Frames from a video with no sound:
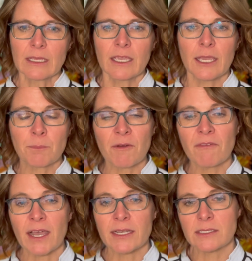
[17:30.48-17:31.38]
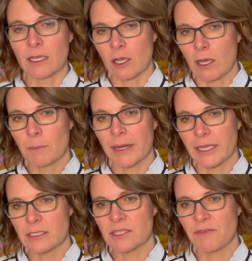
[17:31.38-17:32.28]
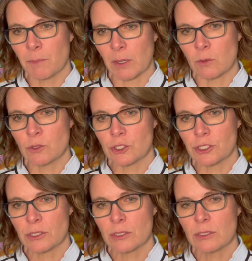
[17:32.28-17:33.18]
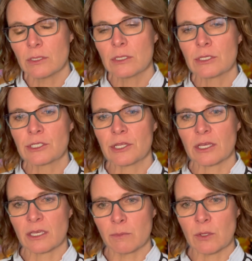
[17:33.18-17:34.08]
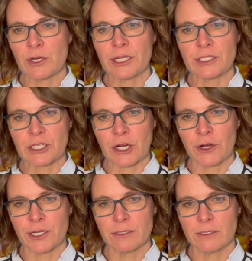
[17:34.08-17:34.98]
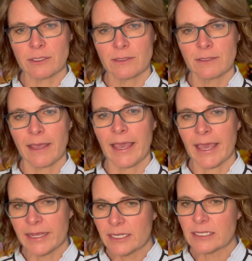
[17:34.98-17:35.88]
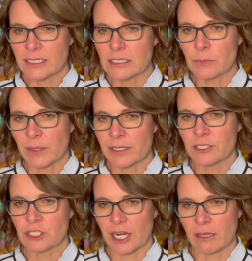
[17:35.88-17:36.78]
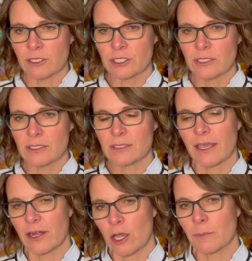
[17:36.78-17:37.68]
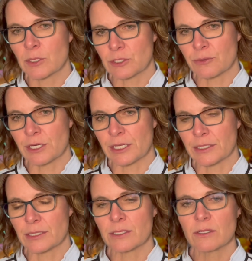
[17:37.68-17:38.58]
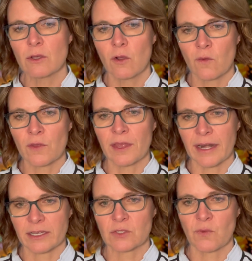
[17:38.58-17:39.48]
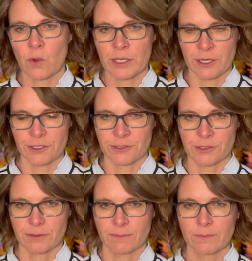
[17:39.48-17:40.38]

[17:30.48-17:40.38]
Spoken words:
It provides a comprehensive approach to the community's current and anticipated challenges and opportunities over the next 4 years.